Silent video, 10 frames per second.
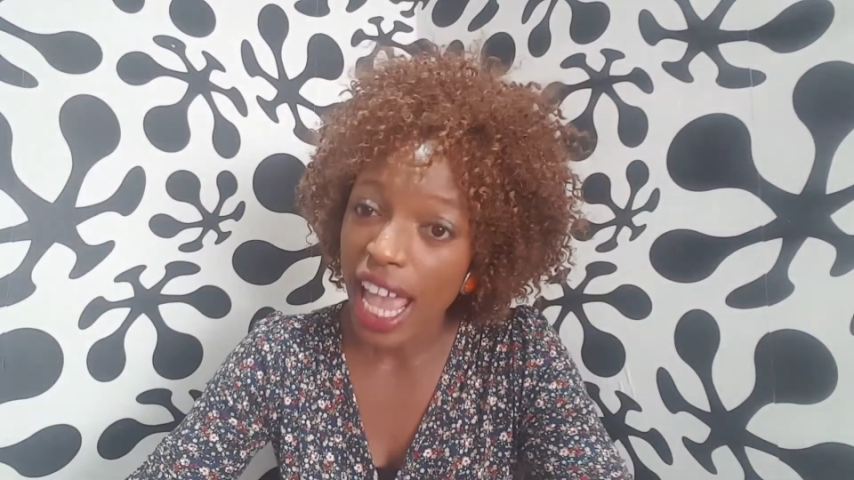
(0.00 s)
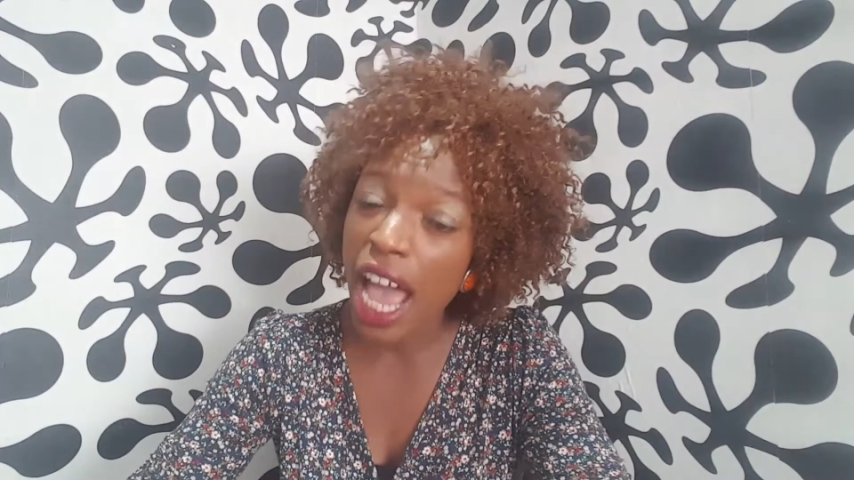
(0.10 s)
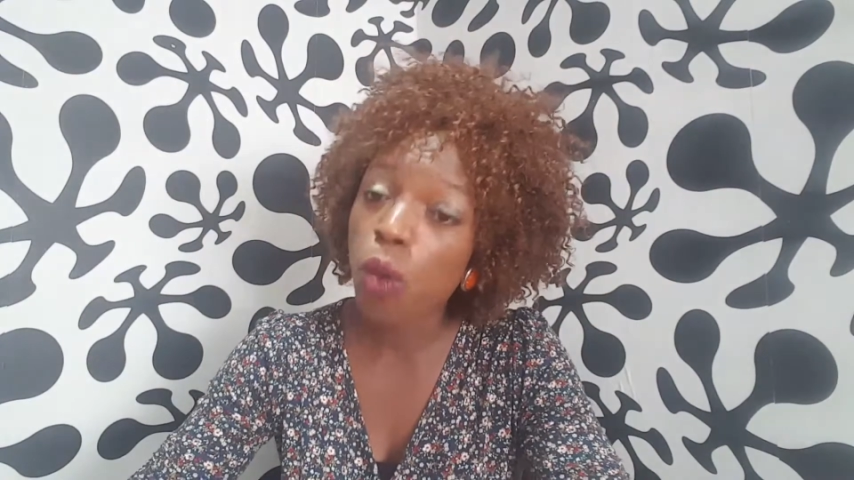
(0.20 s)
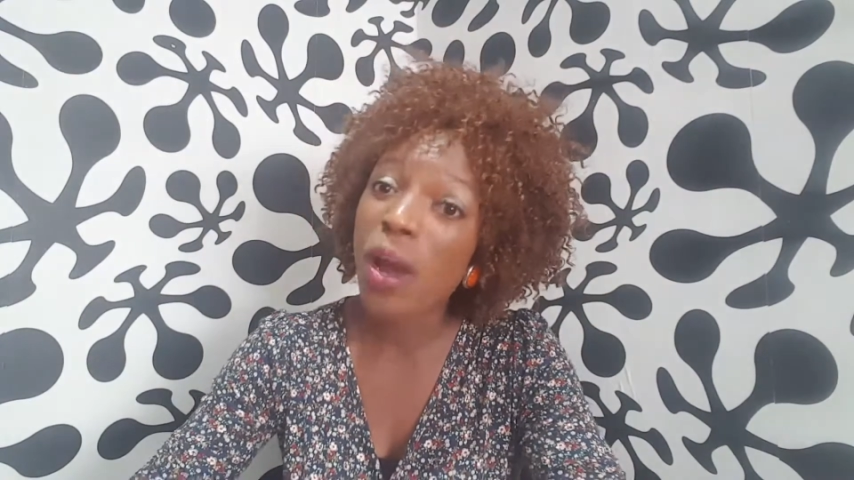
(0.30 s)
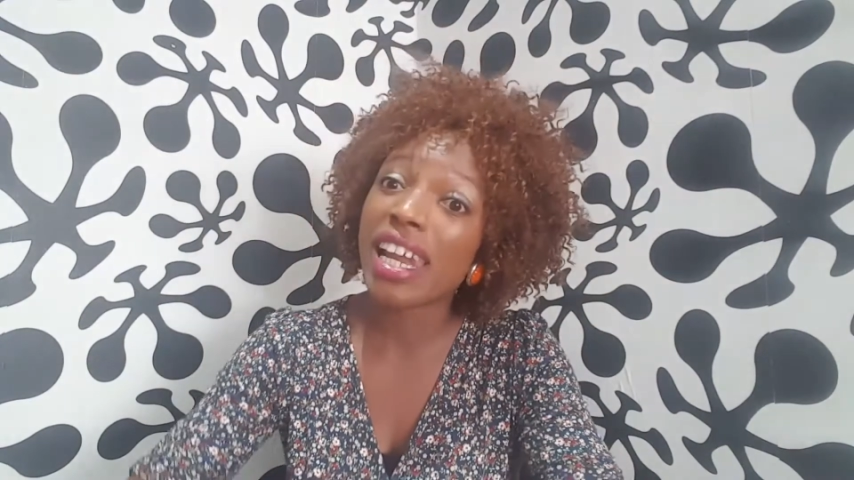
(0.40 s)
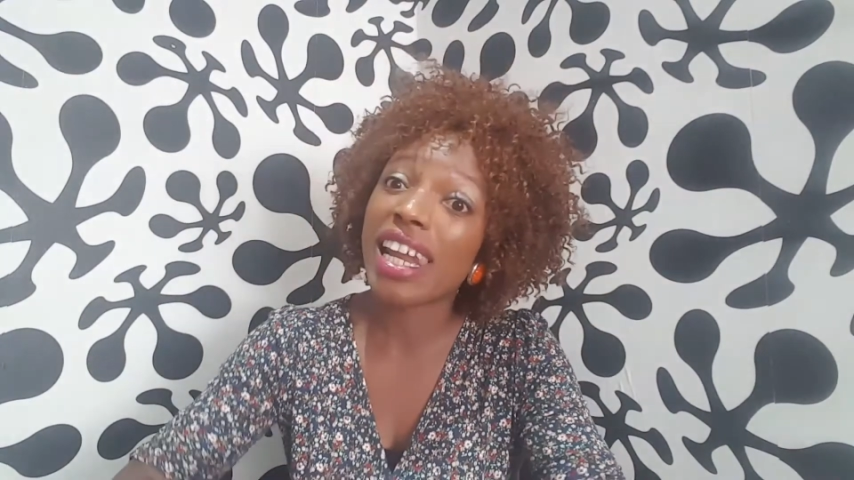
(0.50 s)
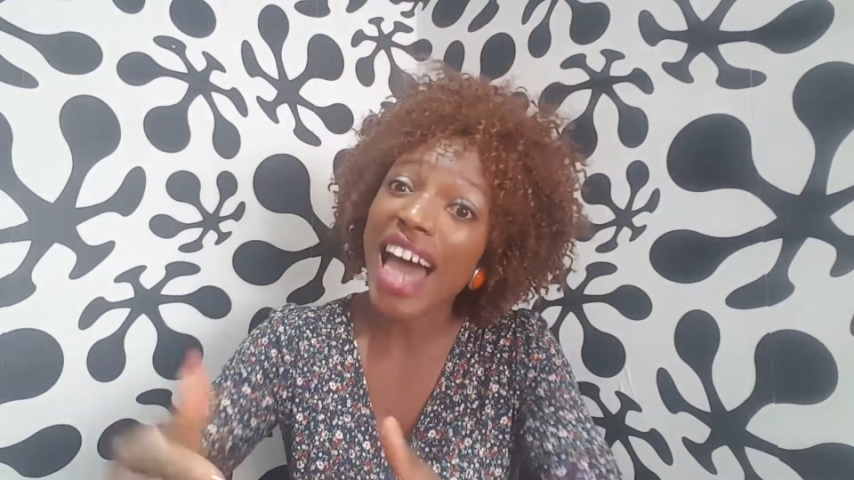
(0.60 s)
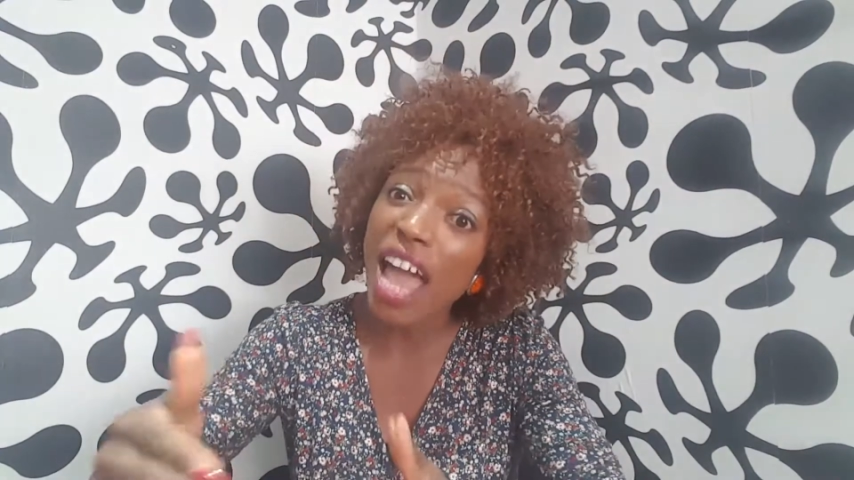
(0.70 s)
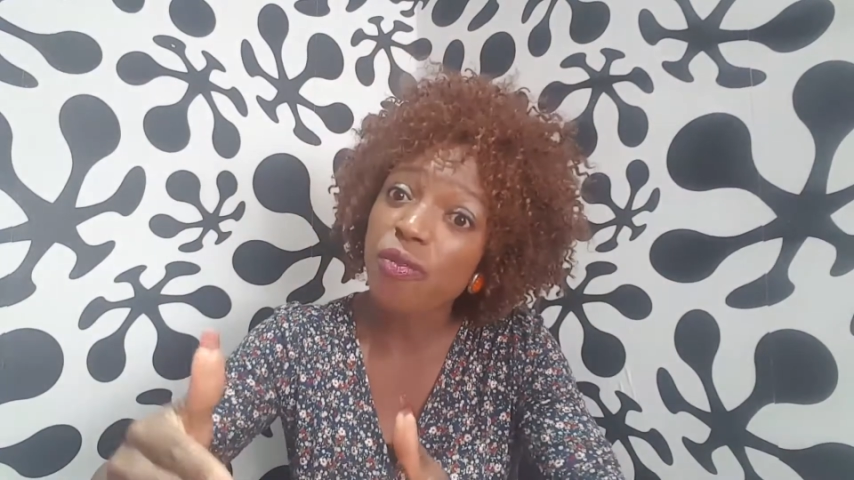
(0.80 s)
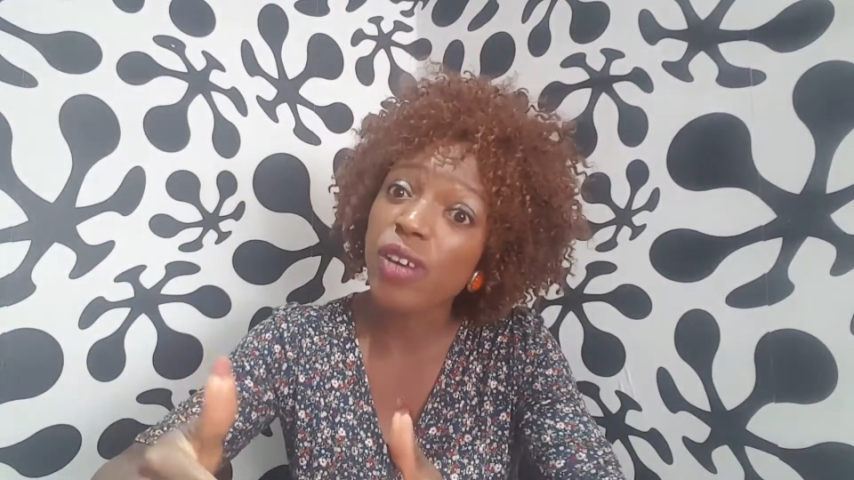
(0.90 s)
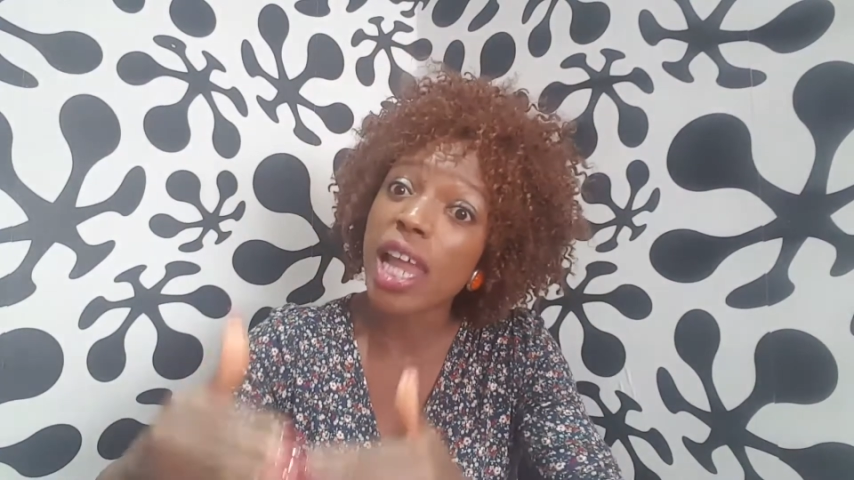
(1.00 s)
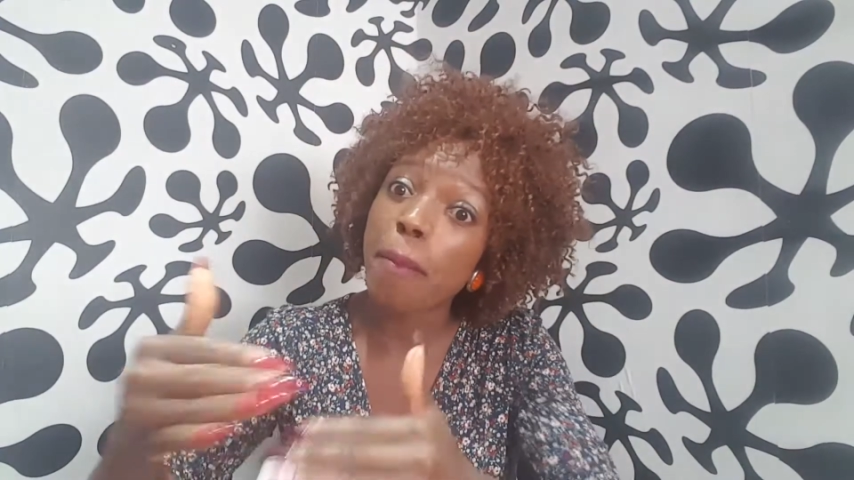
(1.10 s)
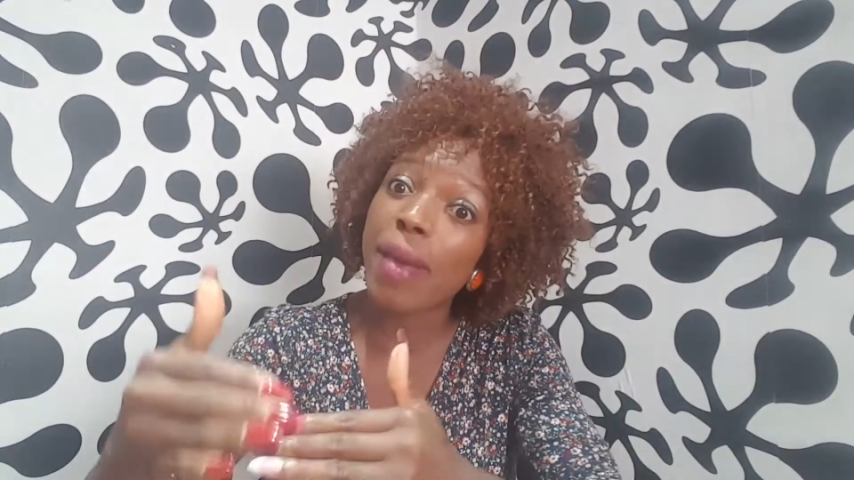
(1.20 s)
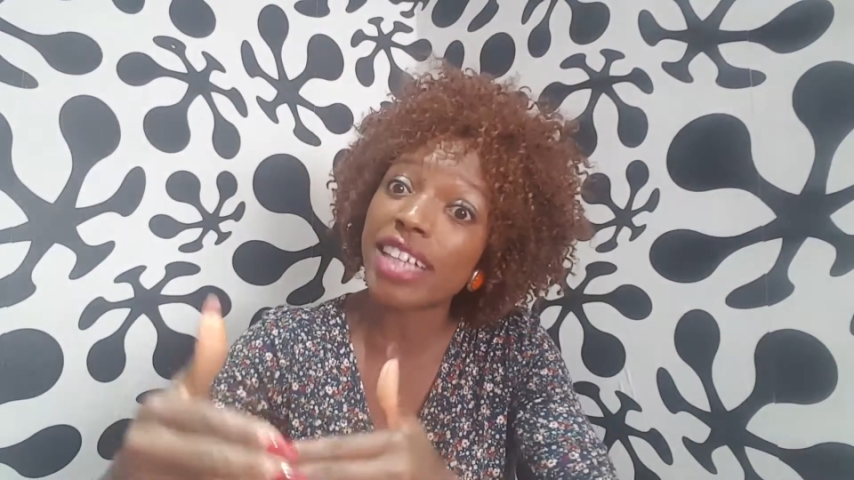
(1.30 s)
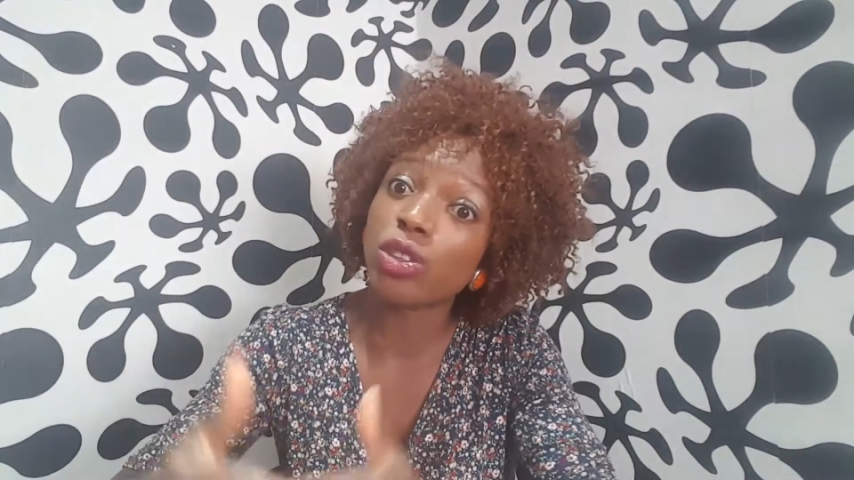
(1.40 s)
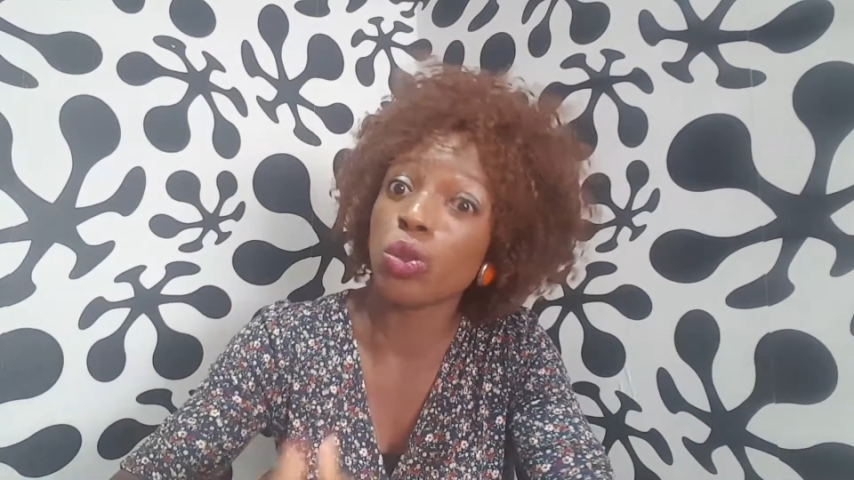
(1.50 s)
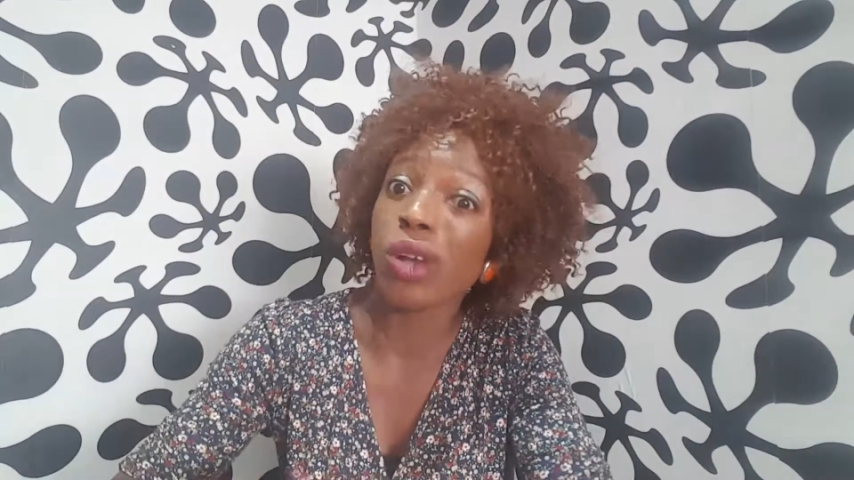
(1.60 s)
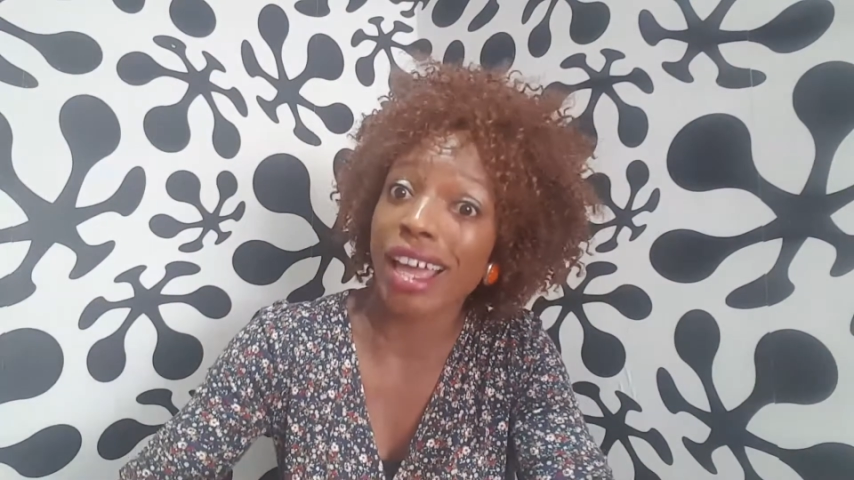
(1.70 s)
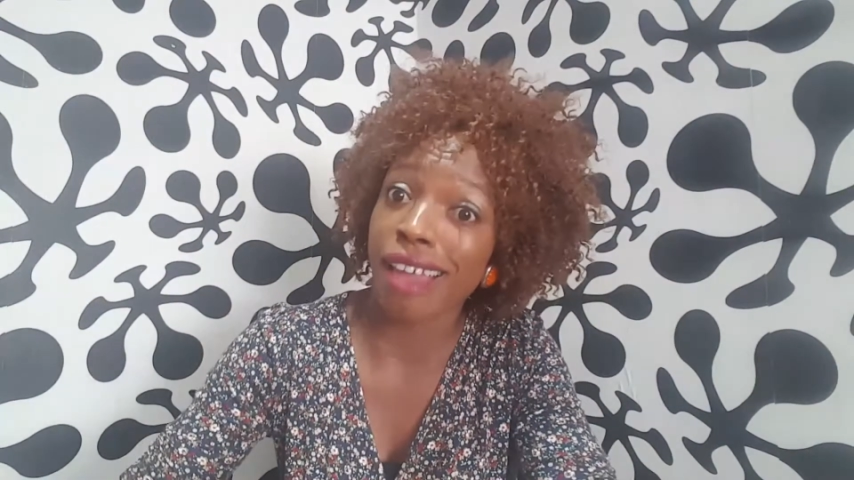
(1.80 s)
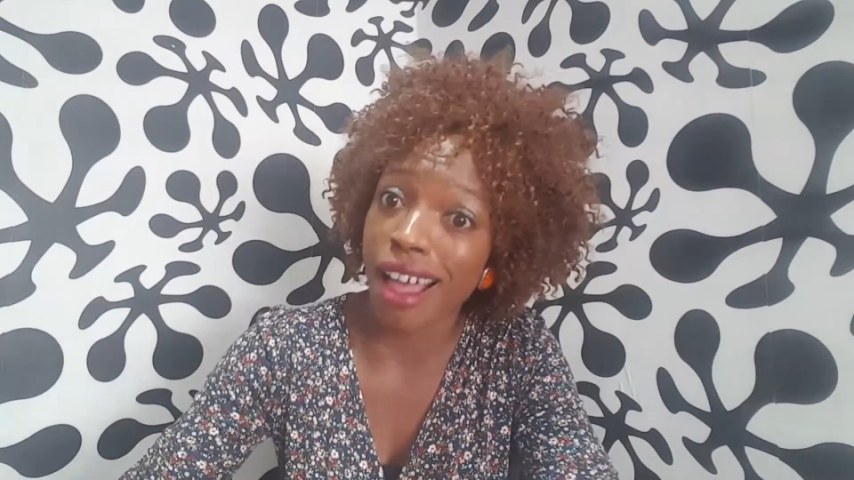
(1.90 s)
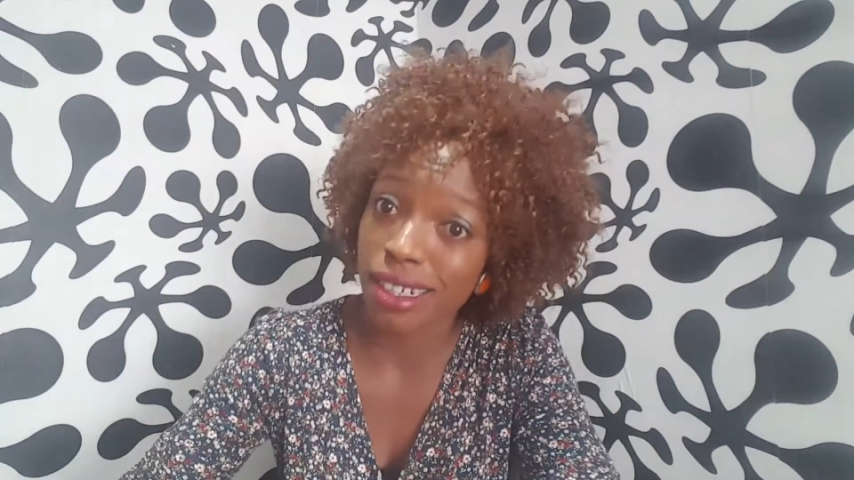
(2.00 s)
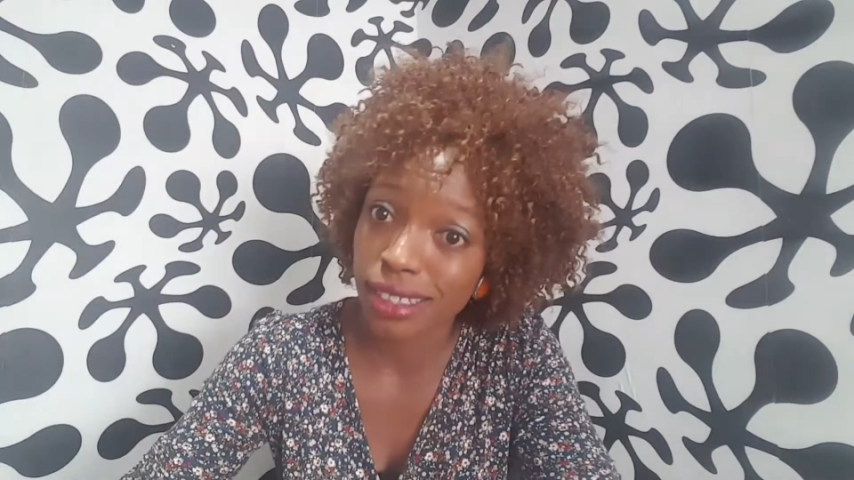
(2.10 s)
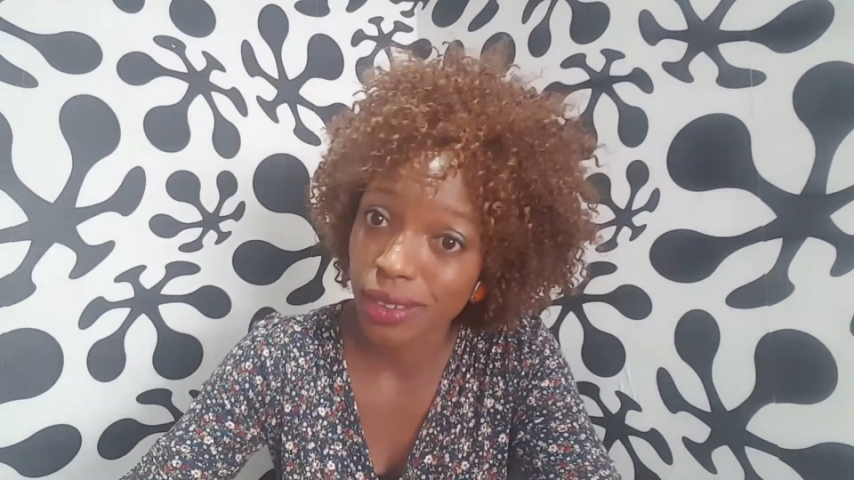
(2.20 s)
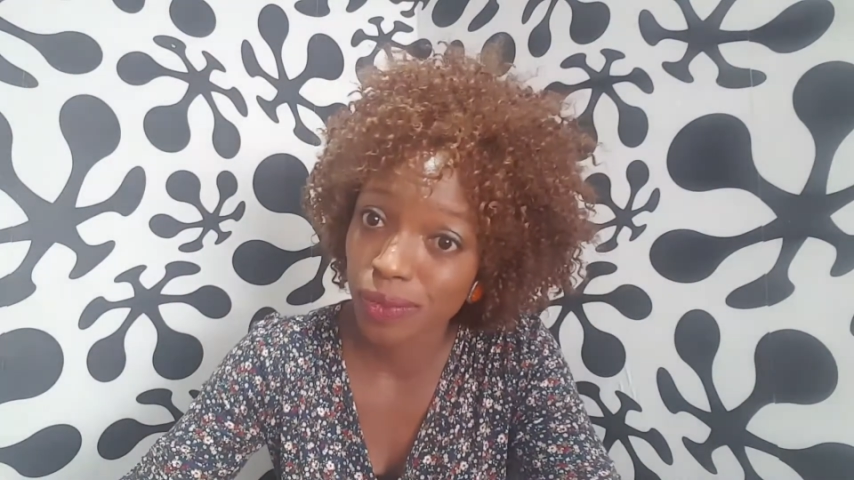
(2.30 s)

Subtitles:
And when life labels you like that,